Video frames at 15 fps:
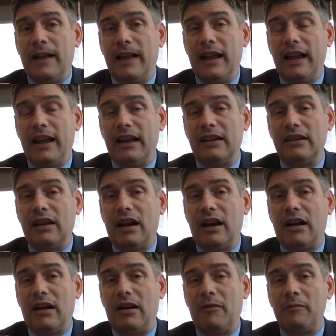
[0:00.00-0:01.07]
And
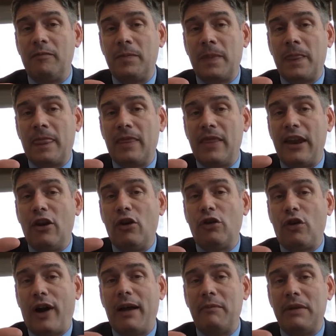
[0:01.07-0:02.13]
um, they don't
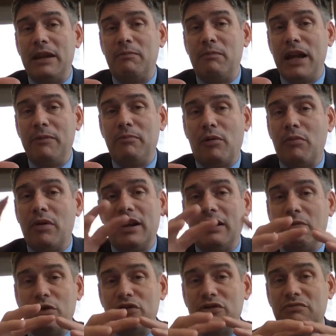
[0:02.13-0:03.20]
know how many people, but
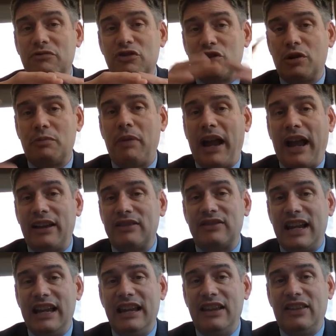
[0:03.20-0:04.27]
it was surpassed
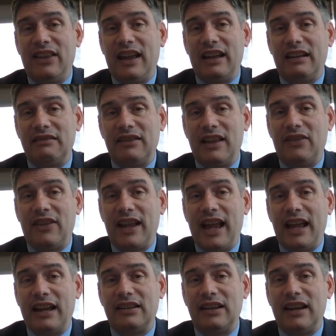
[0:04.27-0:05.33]
anything that they
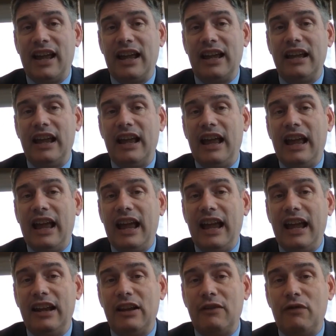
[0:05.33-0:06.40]
had today.
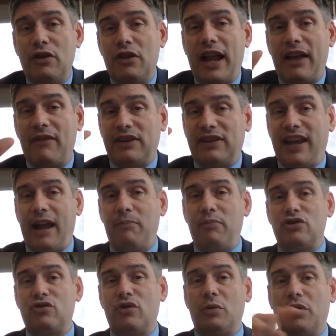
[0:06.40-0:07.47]
And if you, they have a
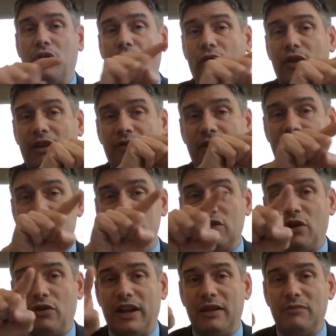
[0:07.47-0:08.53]
tapestry with all the events
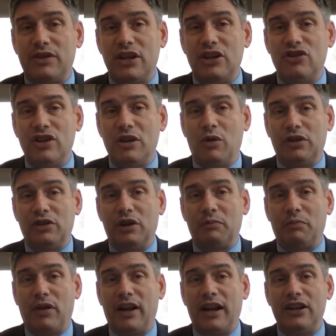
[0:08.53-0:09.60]
on the M C G, what
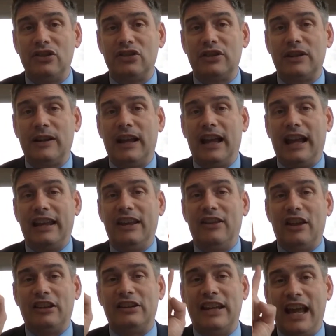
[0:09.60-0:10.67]
took place, and in
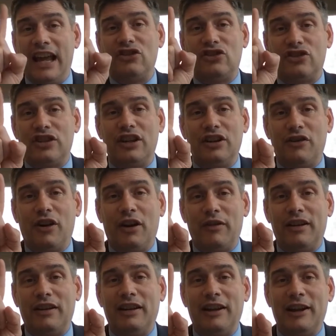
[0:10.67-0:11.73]
the dead center of
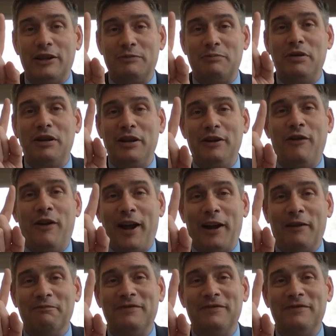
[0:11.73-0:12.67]
it is Billy Graham.